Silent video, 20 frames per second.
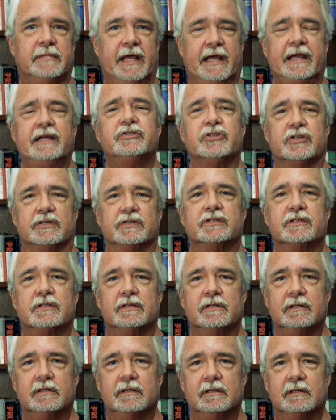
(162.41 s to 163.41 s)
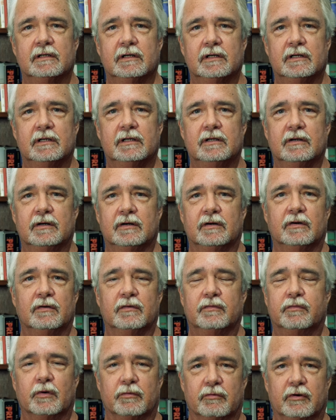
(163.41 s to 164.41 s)
agents
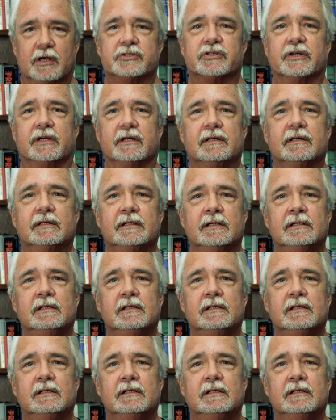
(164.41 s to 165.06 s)
for Russia,